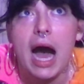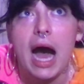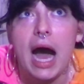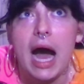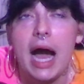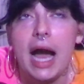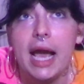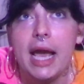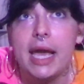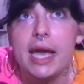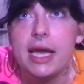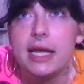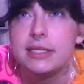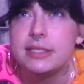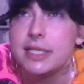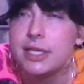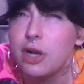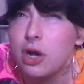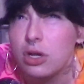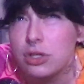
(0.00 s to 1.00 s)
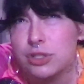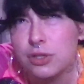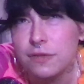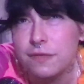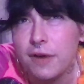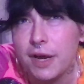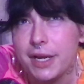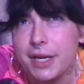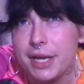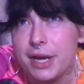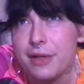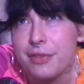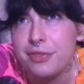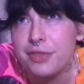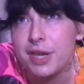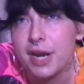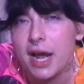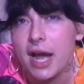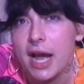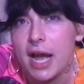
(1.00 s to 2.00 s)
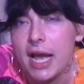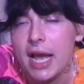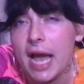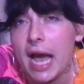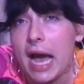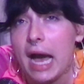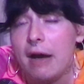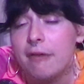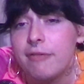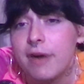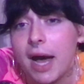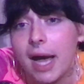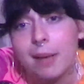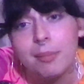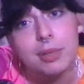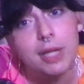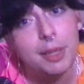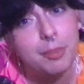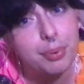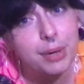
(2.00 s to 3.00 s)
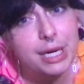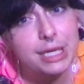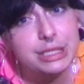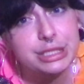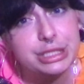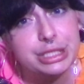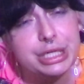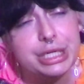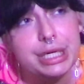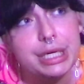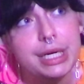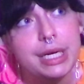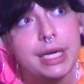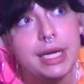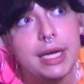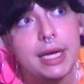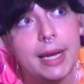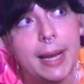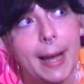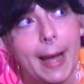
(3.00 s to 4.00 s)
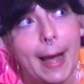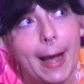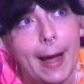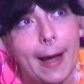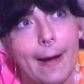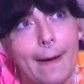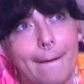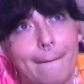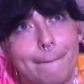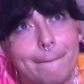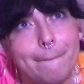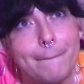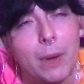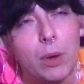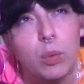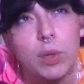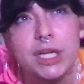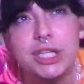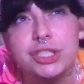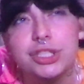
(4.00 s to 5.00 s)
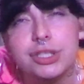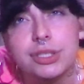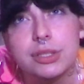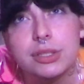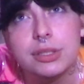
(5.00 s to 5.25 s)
I did also find out that I have high blood pressure, um, which